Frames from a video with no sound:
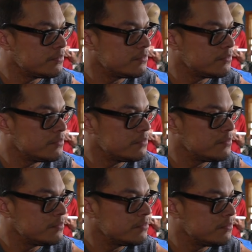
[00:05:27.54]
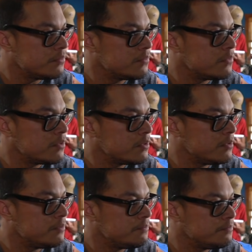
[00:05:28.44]

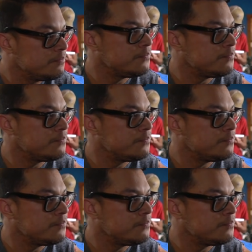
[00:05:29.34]
(silent)